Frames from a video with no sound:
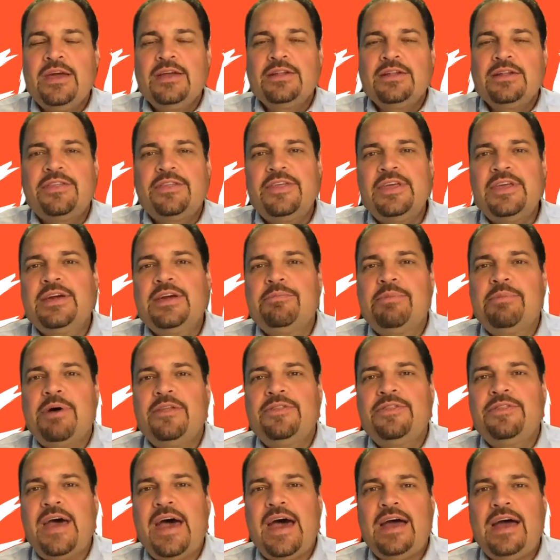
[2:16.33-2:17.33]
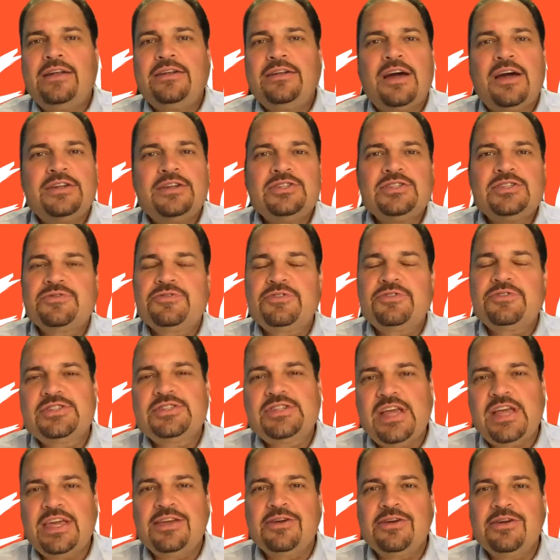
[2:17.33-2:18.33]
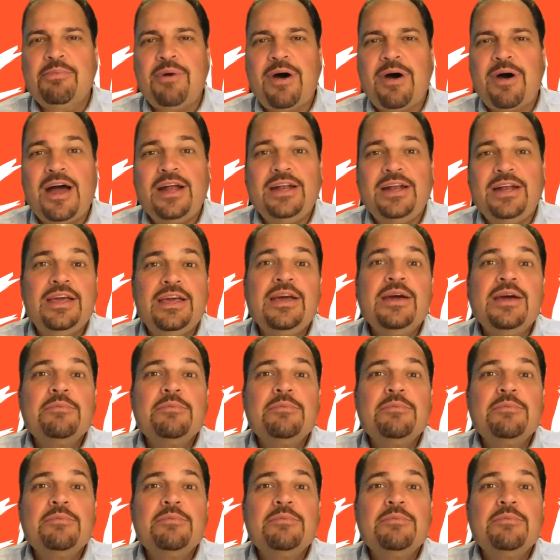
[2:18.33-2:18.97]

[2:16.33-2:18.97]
to think about that, not just for the sake of your body,